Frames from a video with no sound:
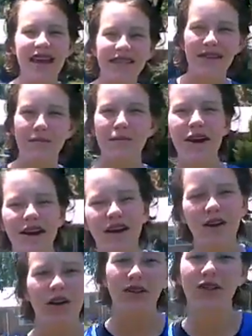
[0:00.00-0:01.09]
and the American
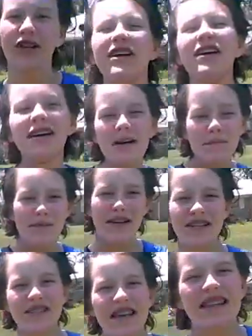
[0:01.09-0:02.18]
culture
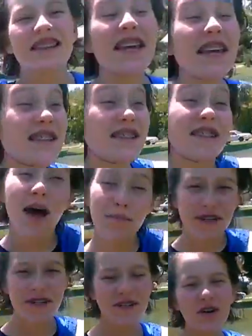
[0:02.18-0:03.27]
because they think the
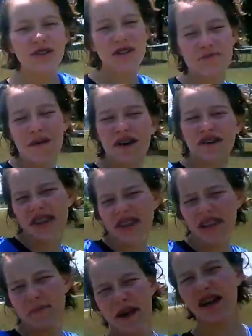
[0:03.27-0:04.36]
Japanese culture is better than
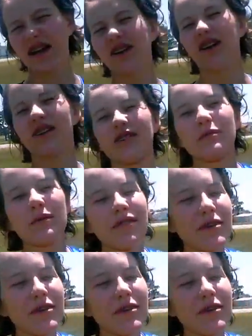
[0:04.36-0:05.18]
the American culture. Well,